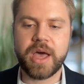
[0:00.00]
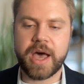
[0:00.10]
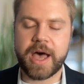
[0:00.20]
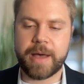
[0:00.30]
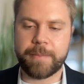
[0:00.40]

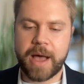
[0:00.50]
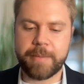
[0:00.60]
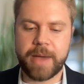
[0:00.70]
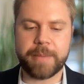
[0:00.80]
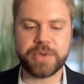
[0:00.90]

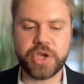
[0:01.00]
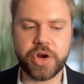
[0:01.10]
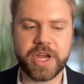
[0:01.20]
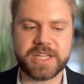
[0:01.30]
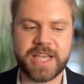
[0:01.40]
I'm
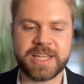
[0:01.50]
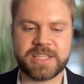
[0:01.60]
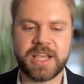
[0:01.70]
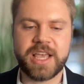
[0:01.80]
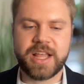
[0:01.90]
curious,
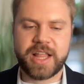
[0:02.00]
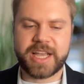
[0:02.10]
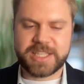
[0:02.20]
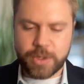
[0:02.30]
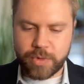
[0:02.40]
as like I said,